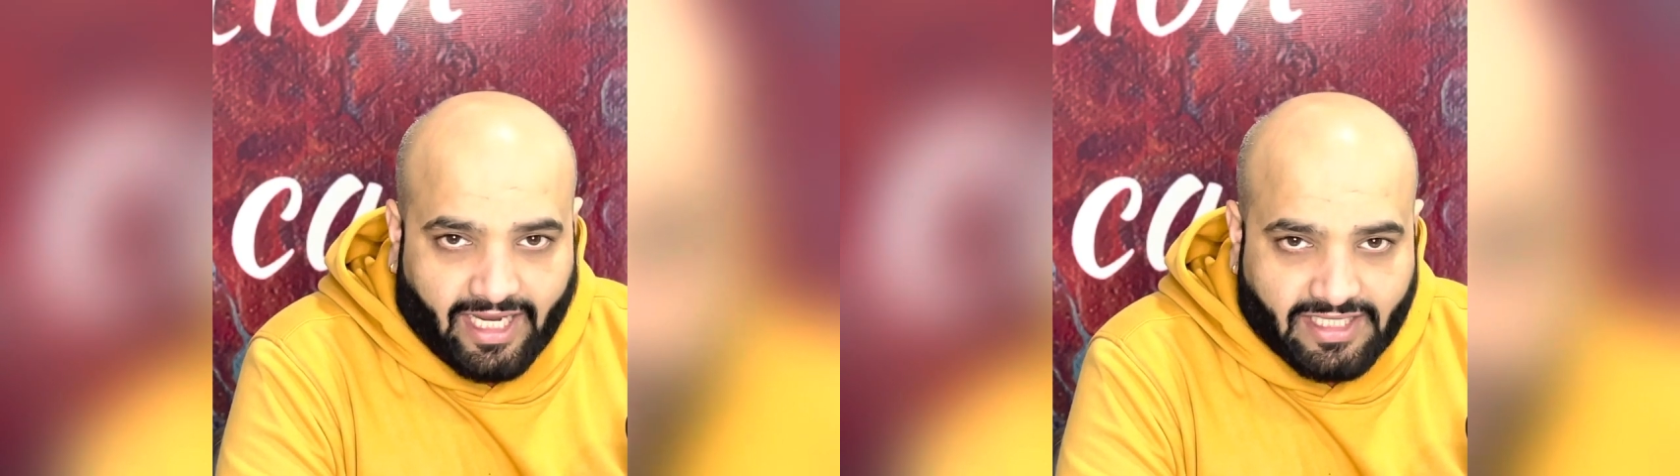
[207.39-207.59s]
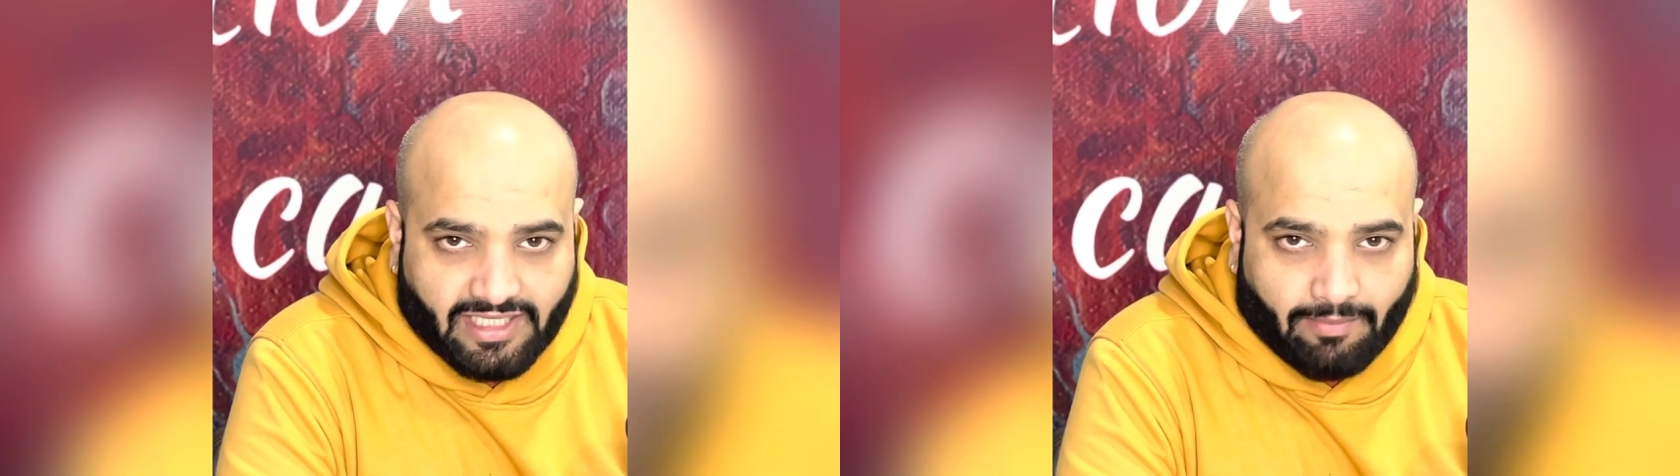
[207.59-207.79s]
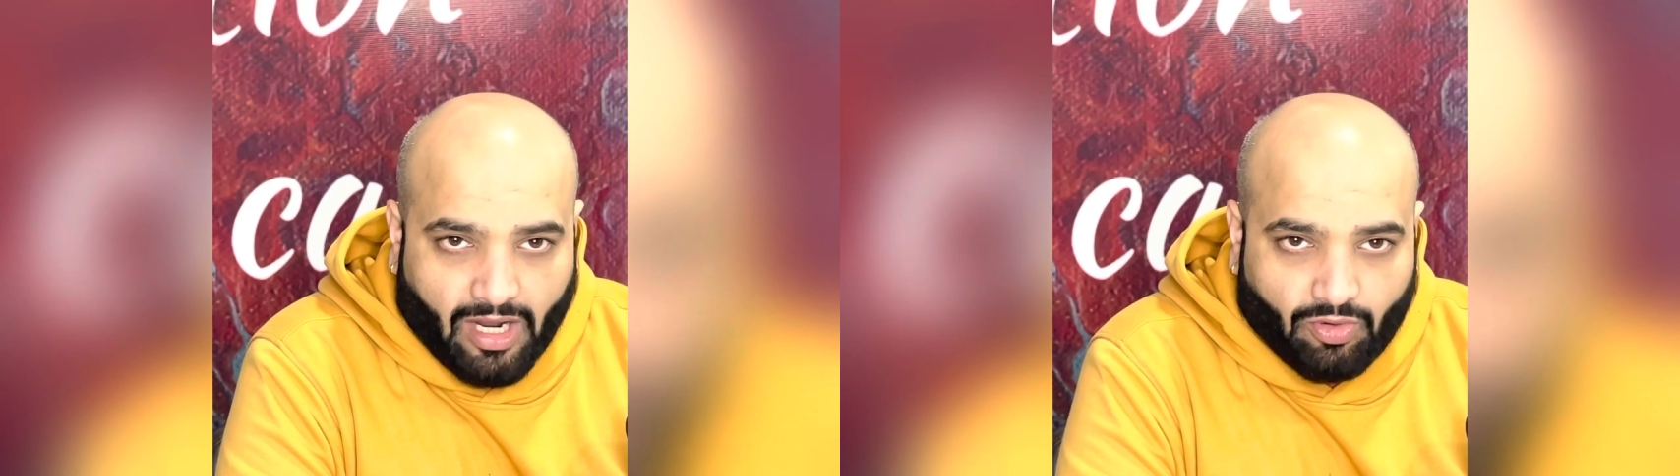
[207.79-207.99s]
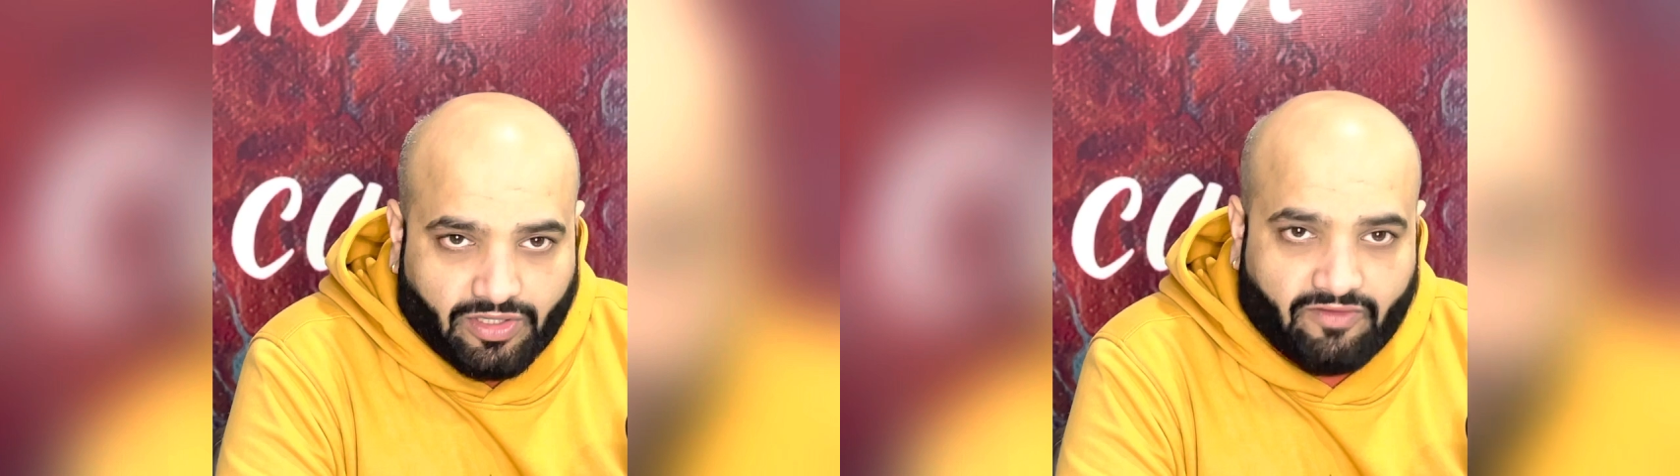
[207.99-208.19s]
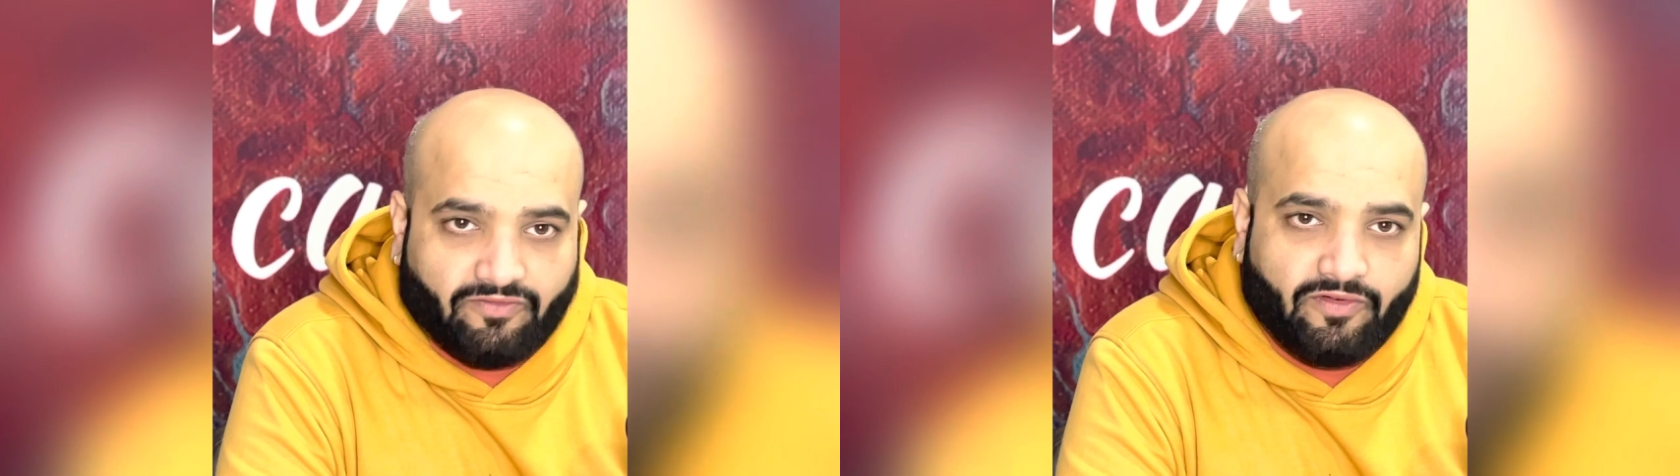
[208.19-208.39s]
is
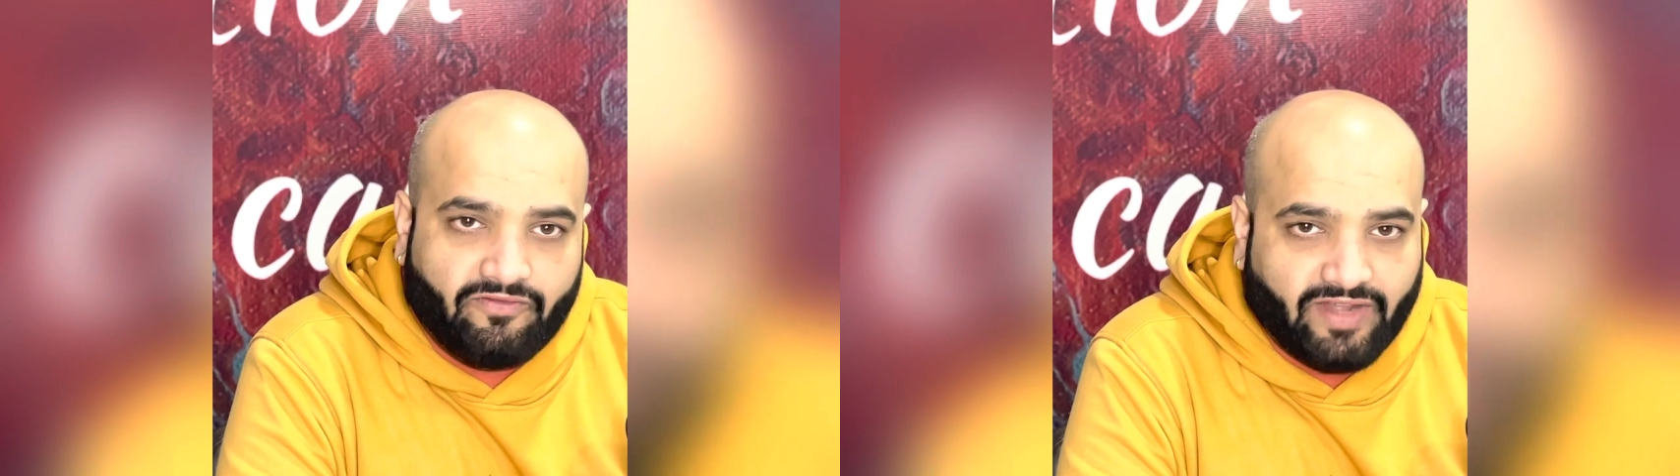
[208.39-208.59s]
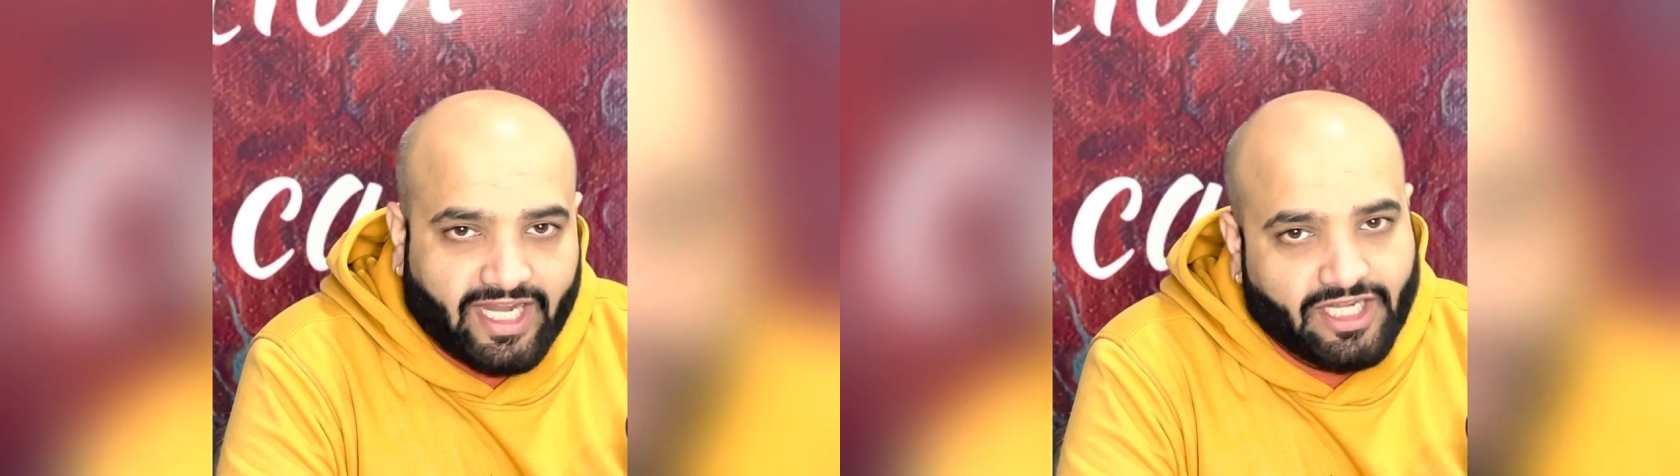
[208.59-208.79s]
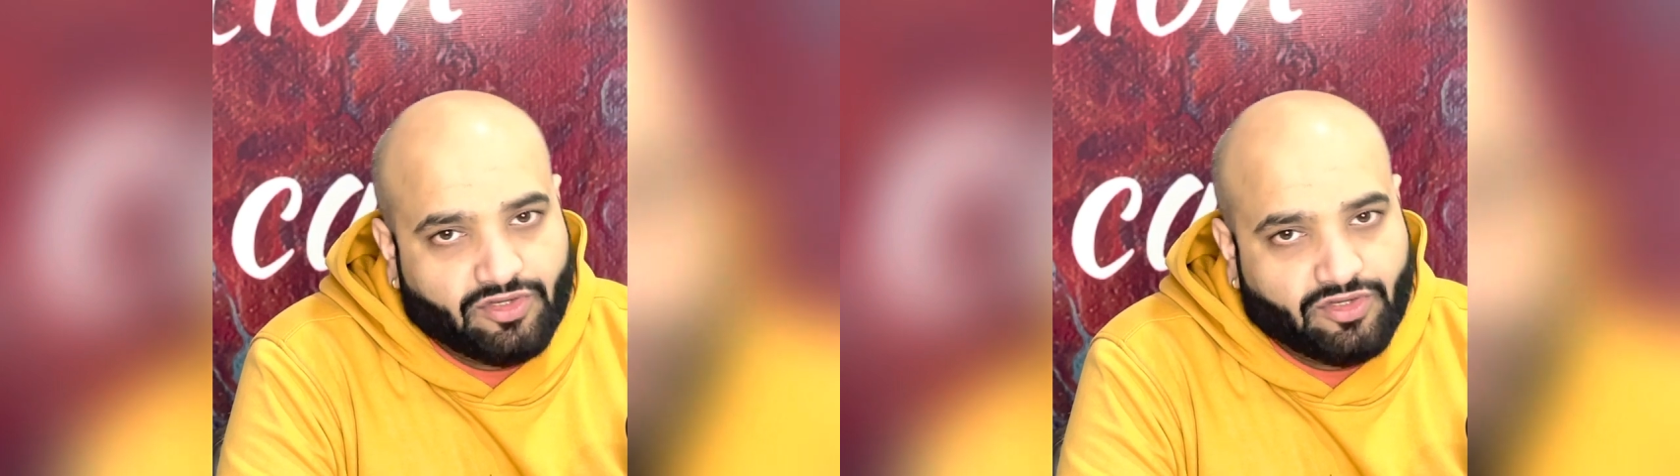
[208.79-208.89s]
about 15